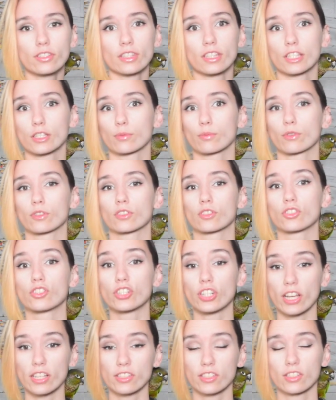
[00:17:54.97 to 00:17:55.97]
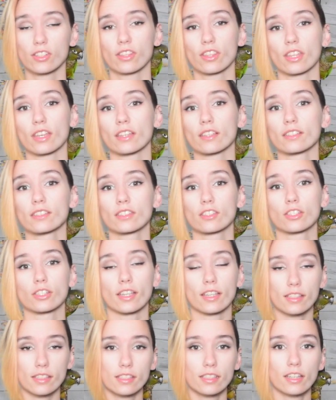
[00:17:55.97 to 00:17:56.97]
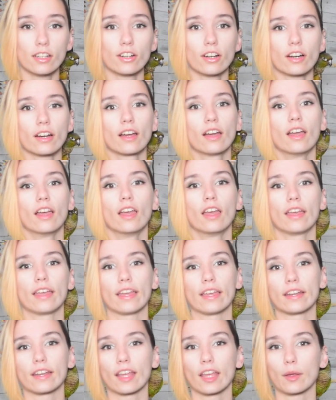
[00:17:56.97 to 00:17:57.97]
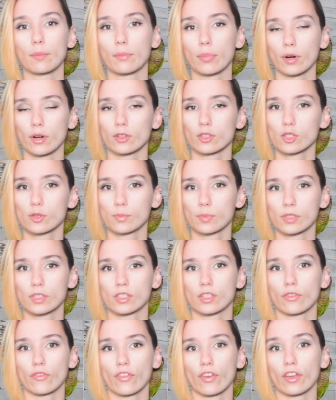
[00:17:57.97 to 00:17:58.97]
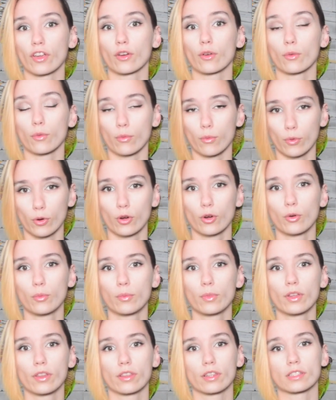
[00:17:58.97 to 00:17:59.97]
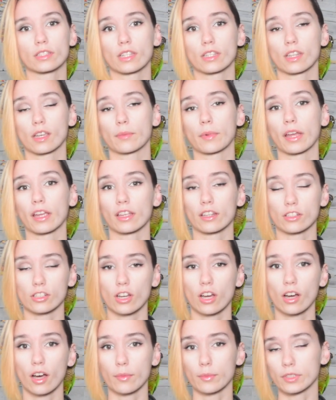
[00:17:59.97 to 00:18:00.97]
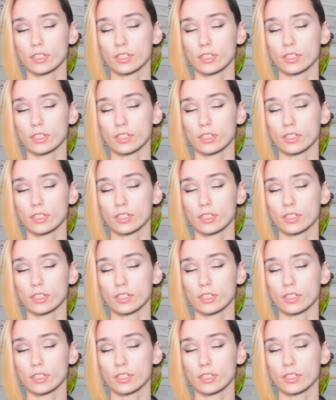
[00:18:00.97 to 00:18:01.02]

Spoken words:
This was just things to consider in a bird-specific room, things that they might need to come